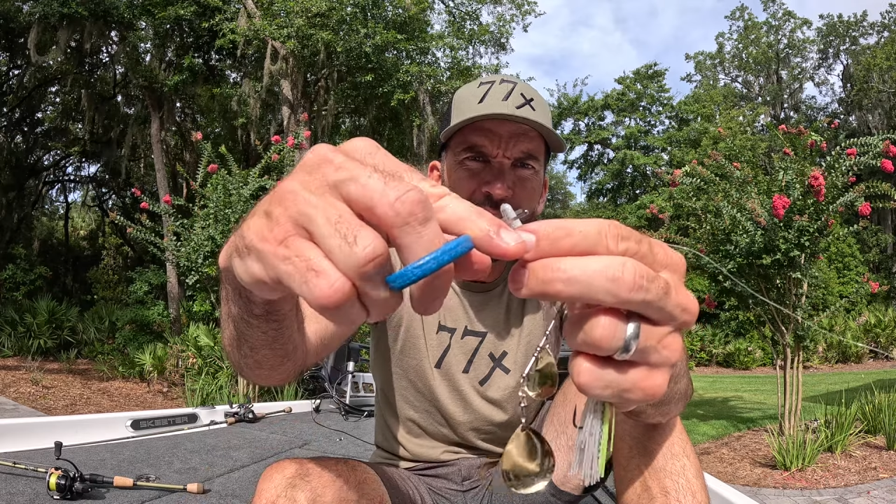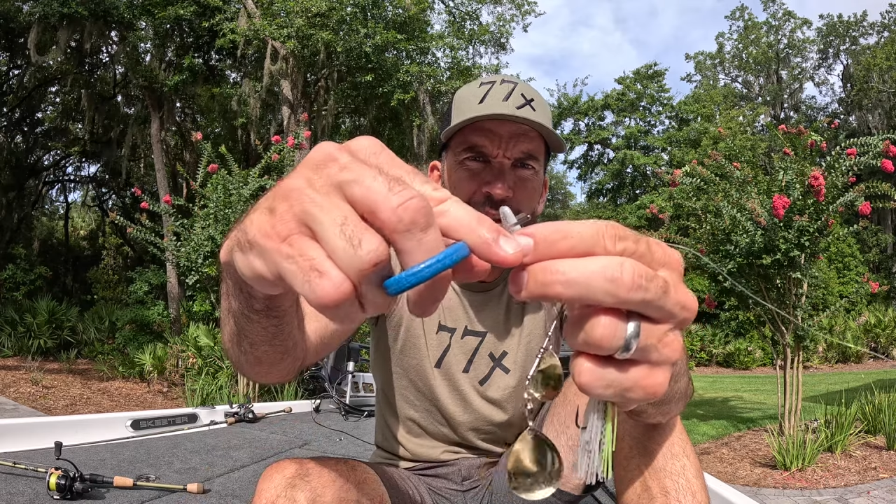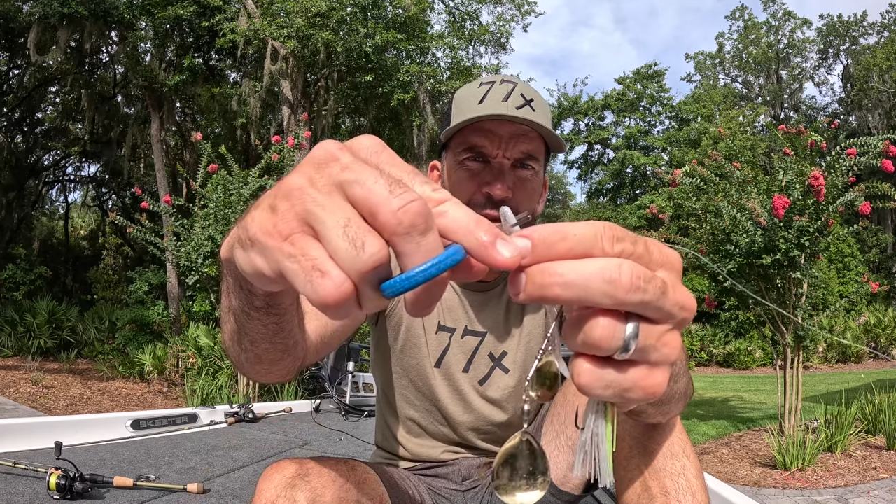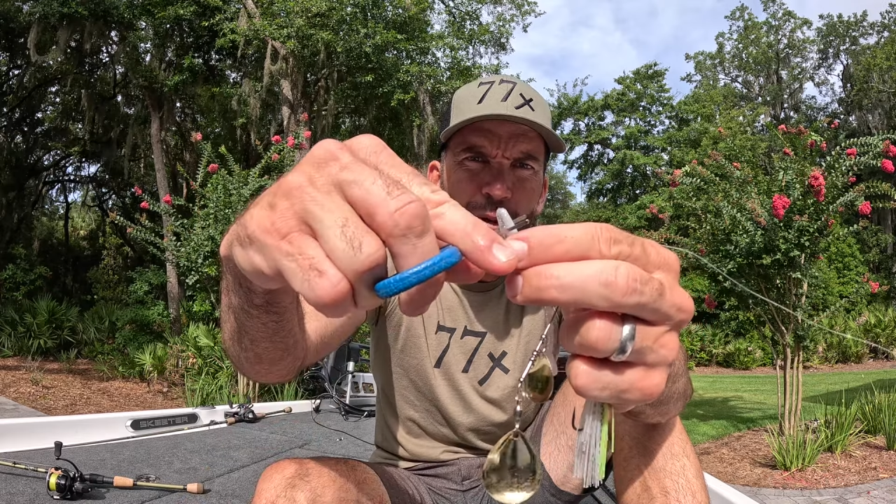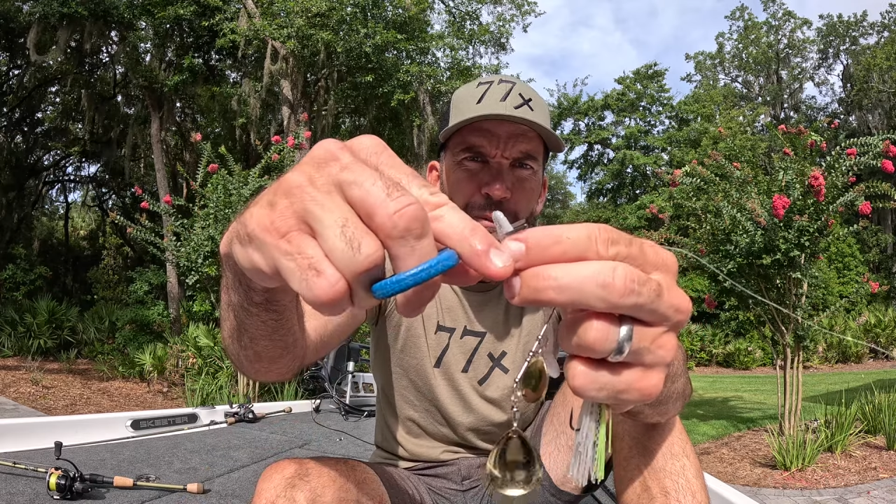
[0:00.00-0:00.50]

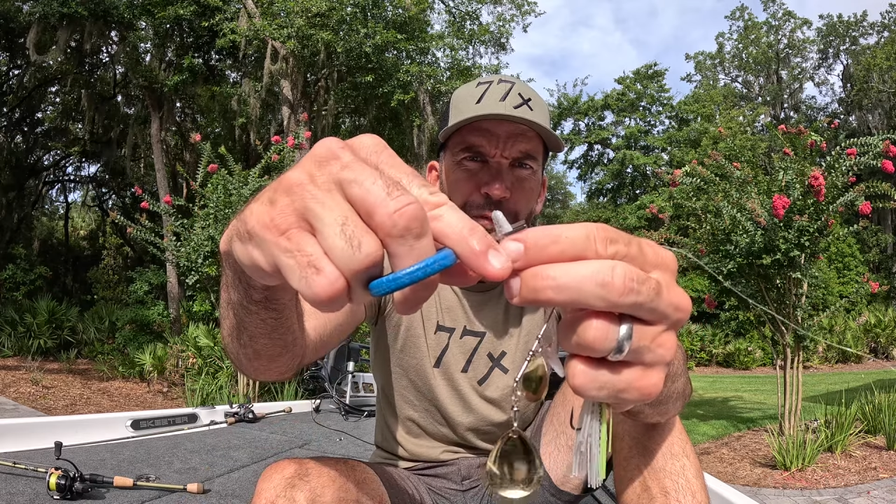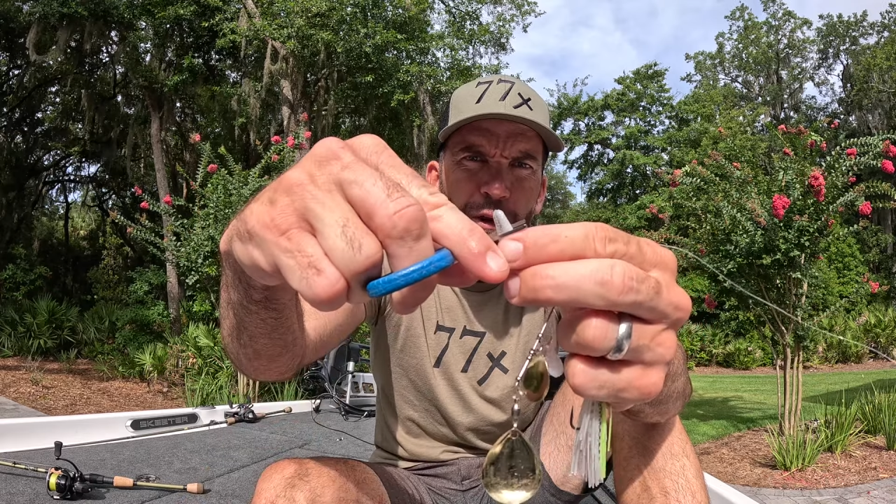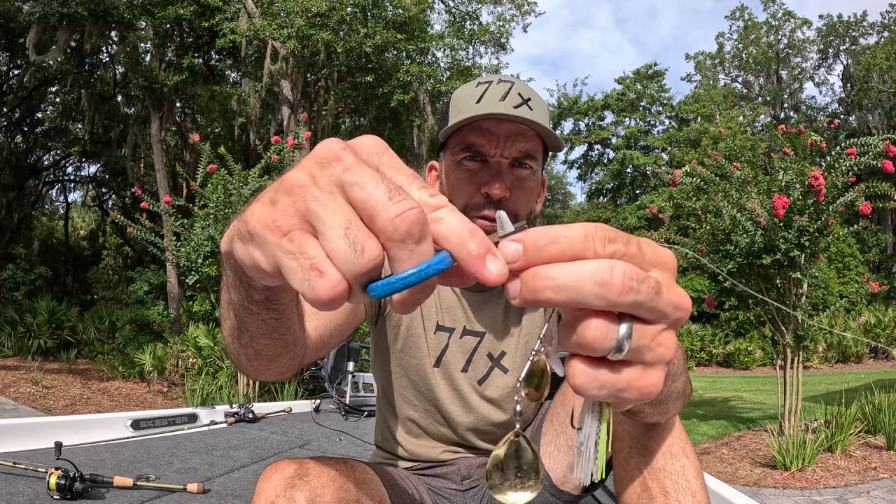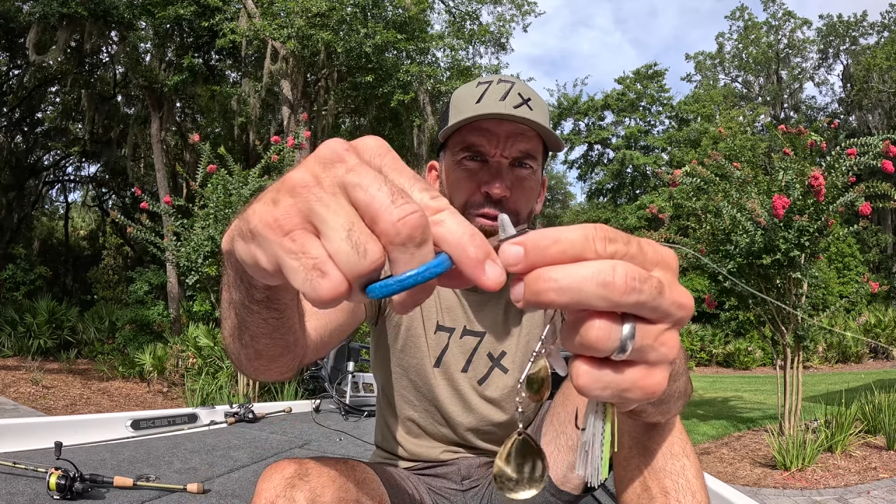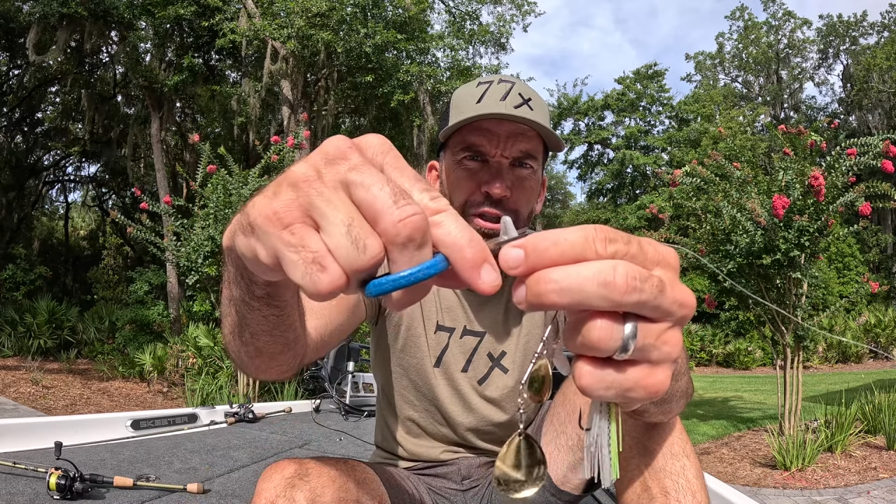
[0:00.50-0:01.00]
Swimming
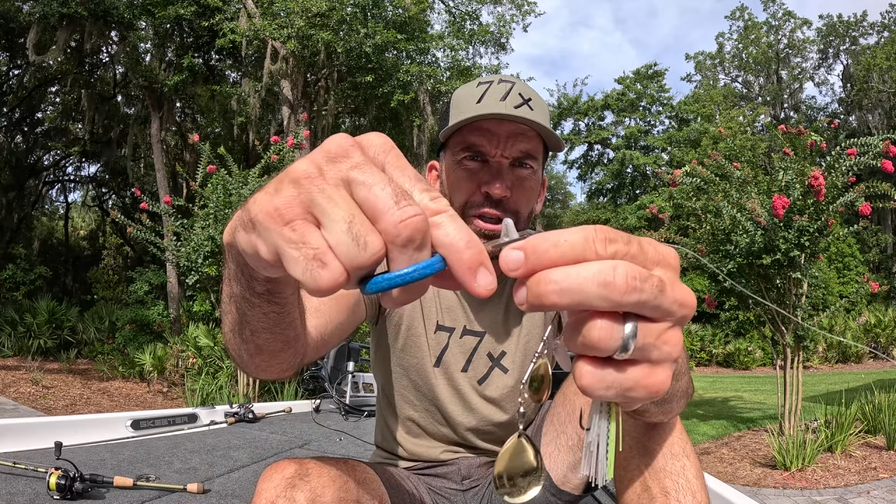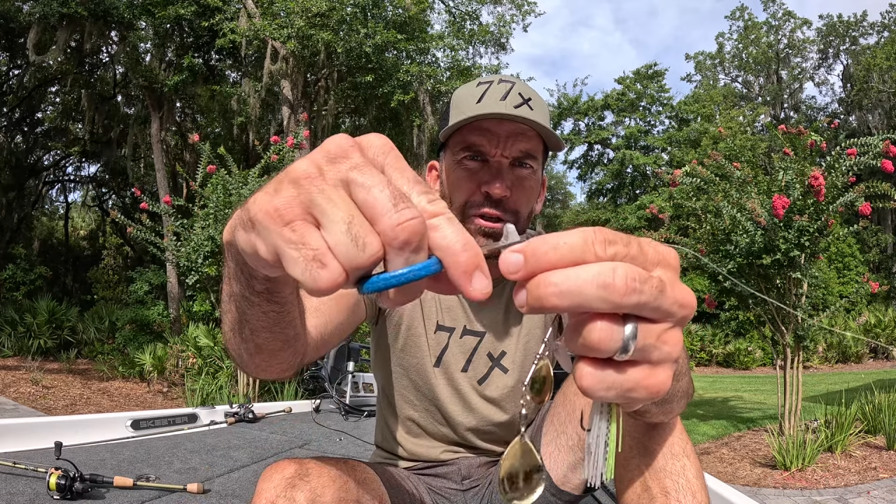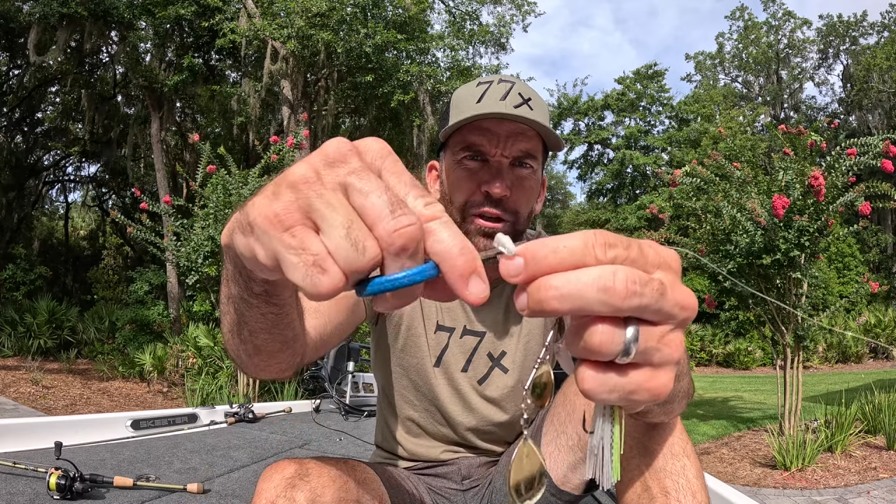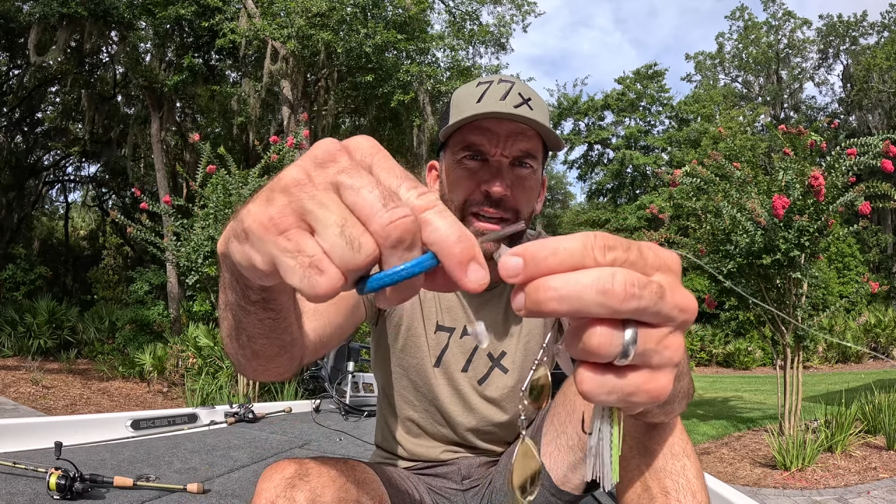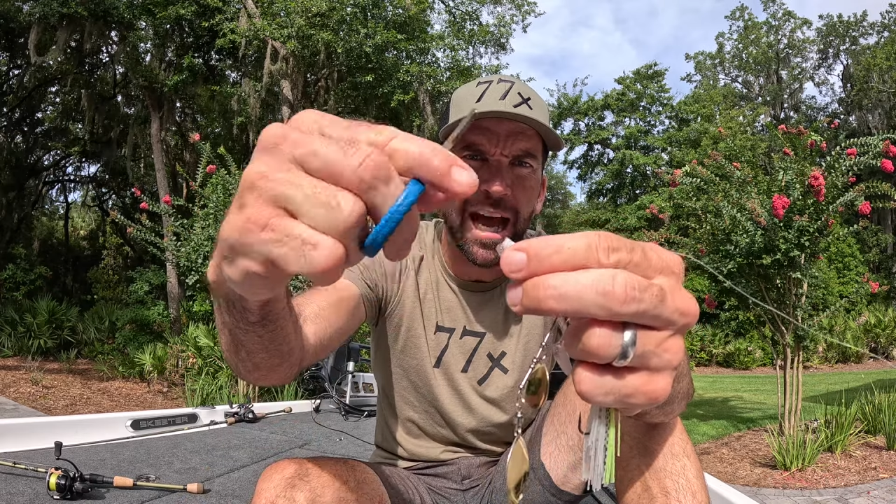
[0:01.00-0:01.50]
Fluke
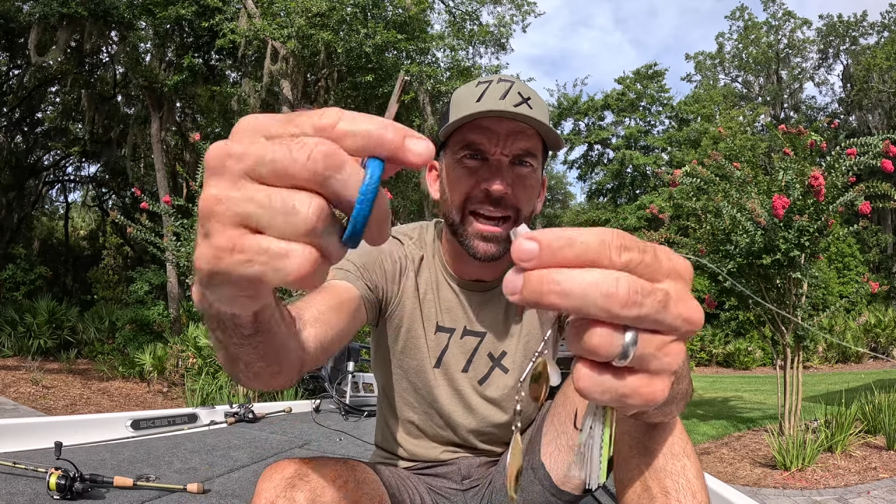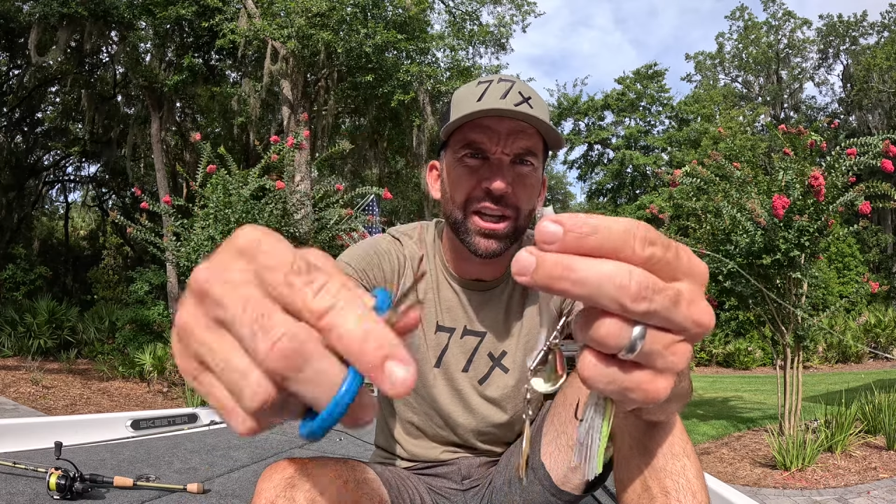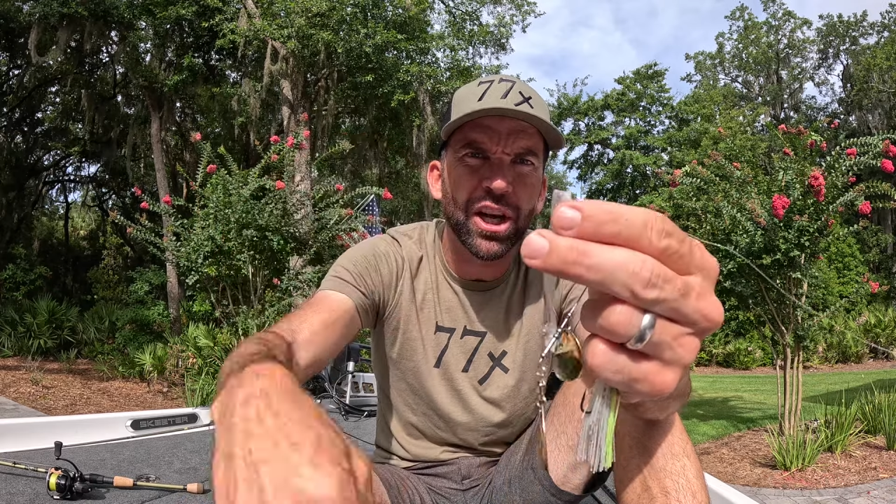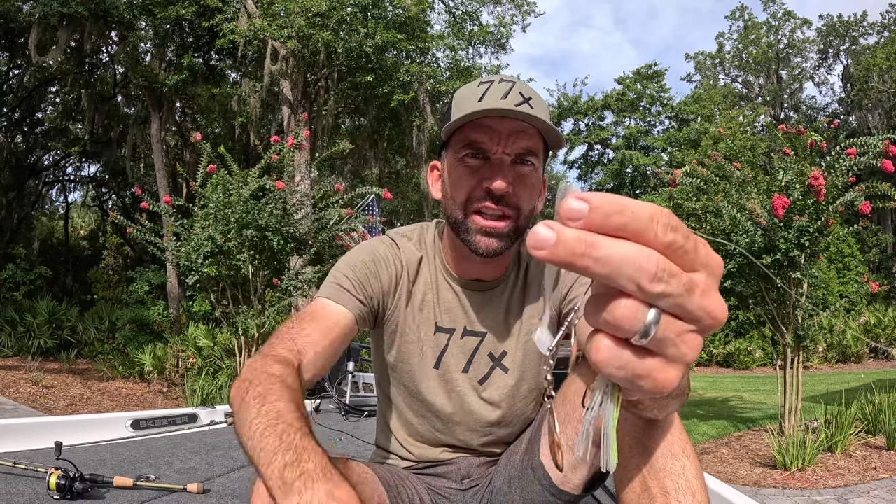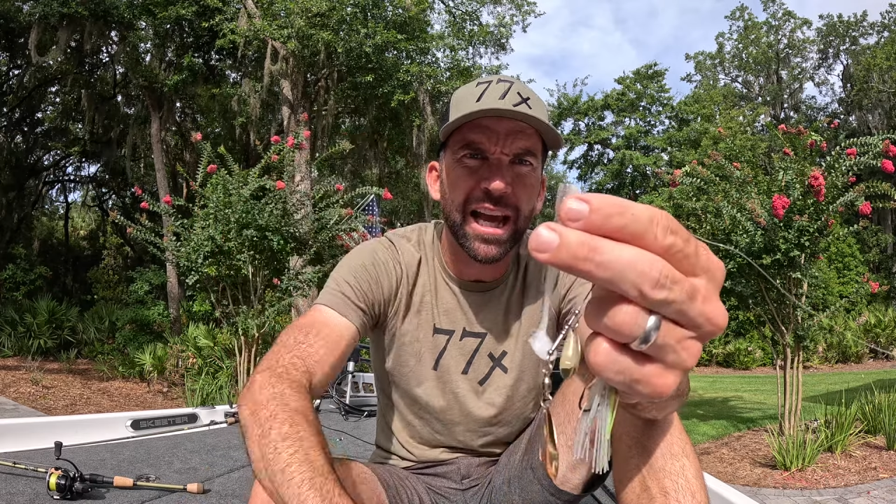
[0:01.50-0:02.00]
Junior, kind of cut the